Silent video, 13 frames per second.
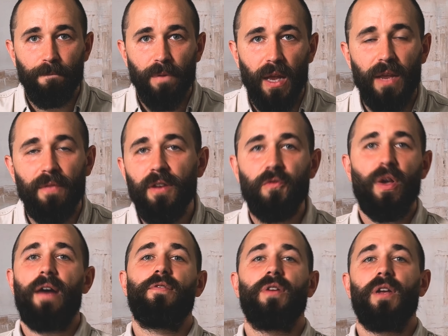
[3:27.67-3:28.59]
And even if you
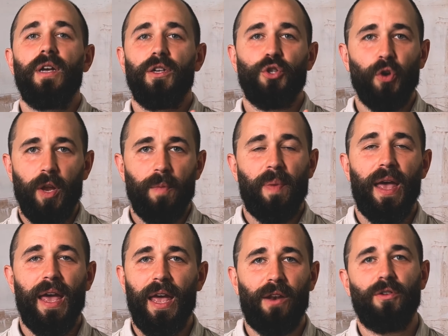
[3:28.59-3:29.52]
have joint
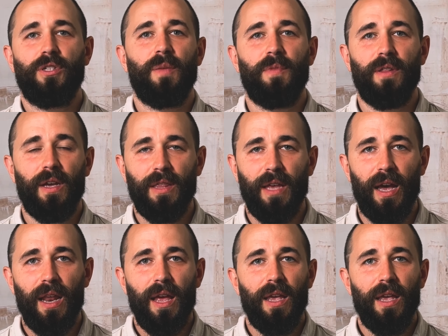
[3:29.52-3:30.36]
pain or something like that,